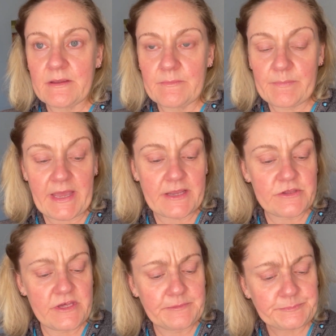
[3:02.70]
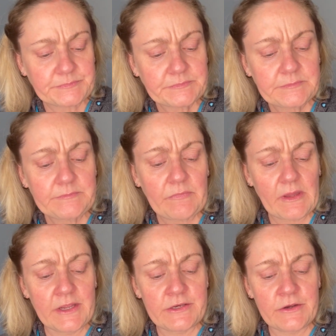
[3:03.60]
packaging.
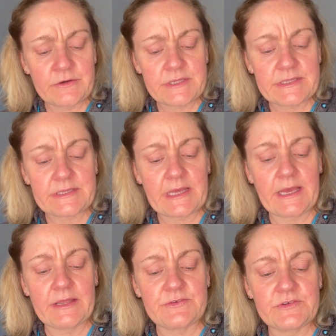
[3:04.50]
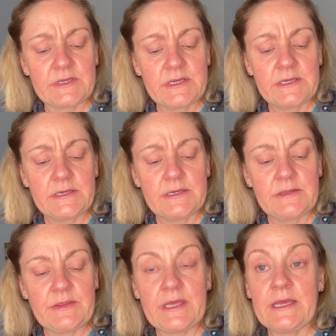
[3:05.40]
I noticed that
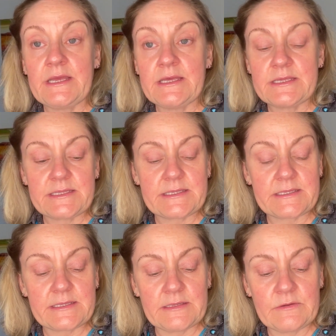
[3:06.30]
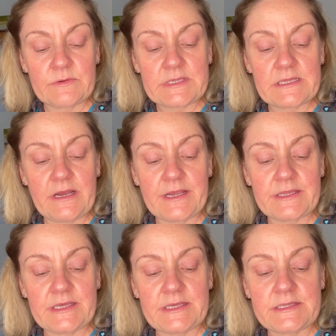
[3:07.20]
looks like
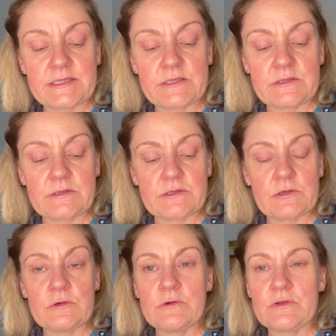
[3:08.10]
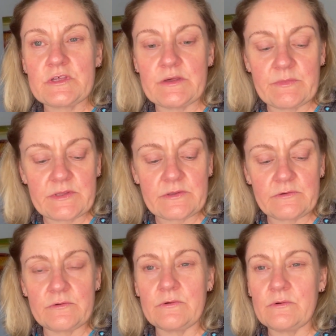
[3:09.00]
there's 2 shimmers,
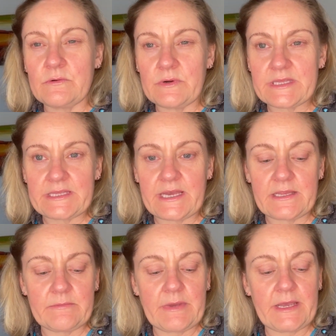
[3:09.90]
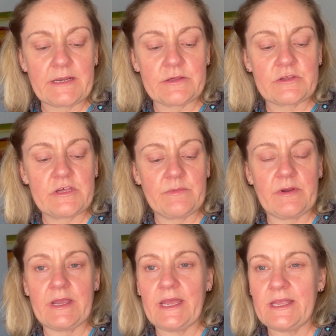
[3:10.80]
or a satin matte, a
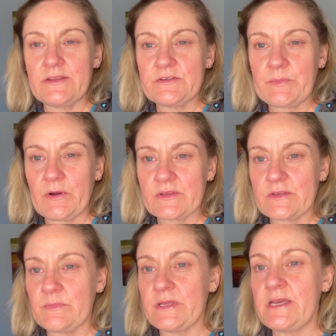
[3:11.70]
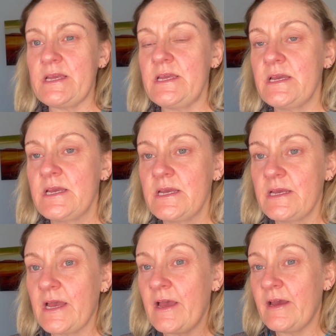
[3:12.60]
shimmer, and possibly
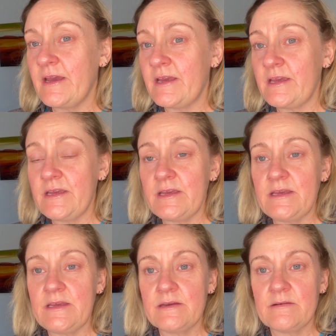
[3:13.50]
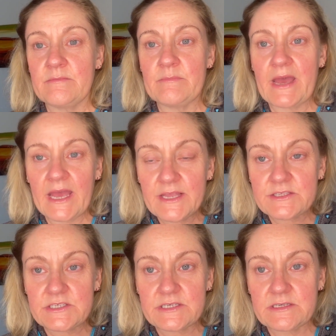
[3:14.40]
a
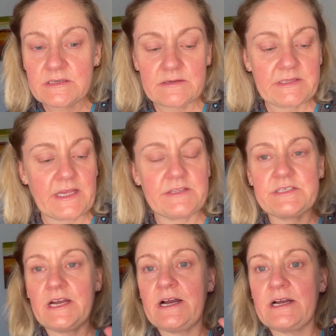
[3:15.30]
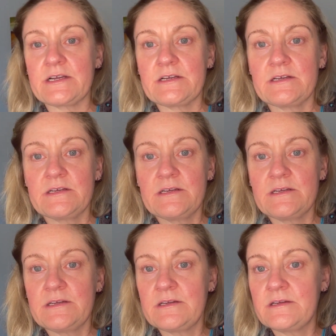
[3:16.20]
matte, that dark
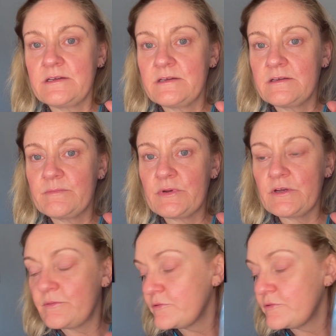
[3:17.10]
purple